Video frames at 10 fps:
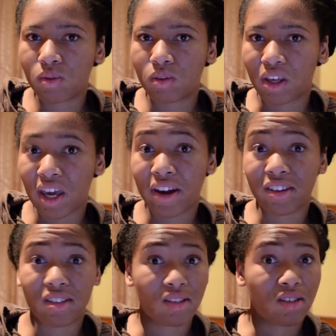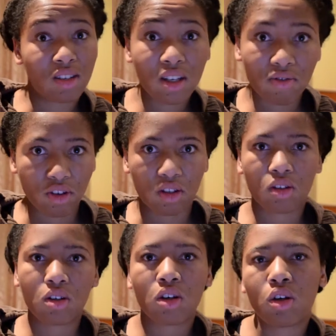the character
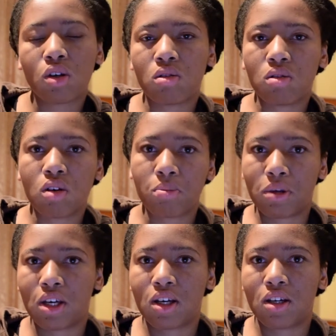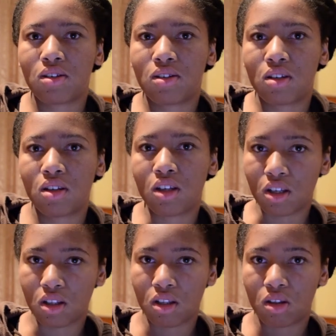Stephen who appears
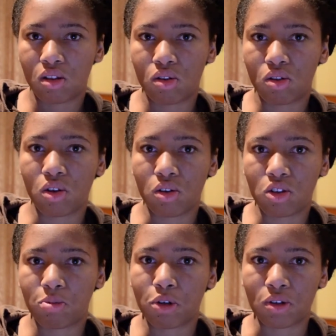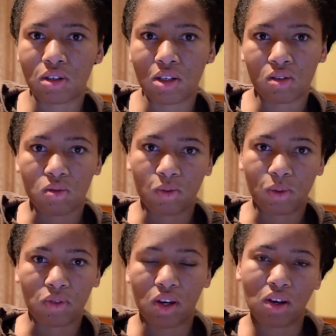in those books. He
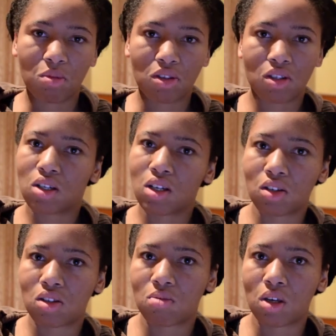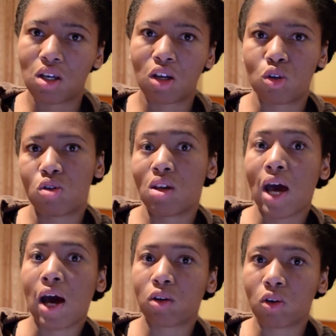was very mysterious to me and I knew that
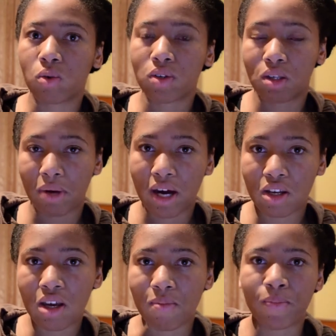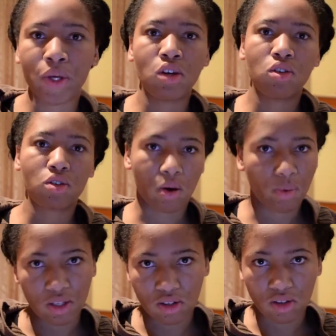Outlaw was about him, so I
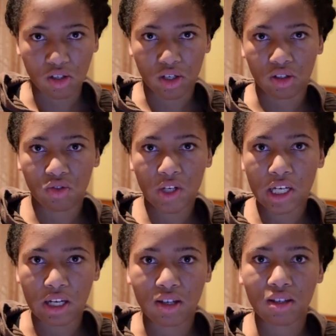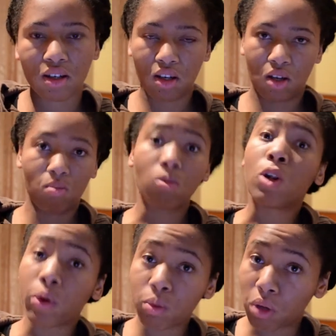went and started reading it
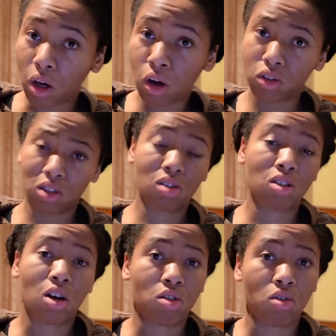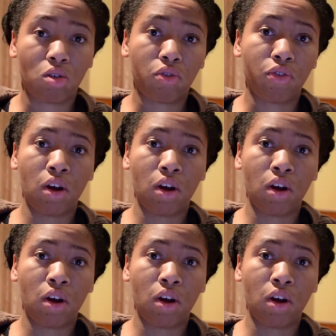lo and behold, it started off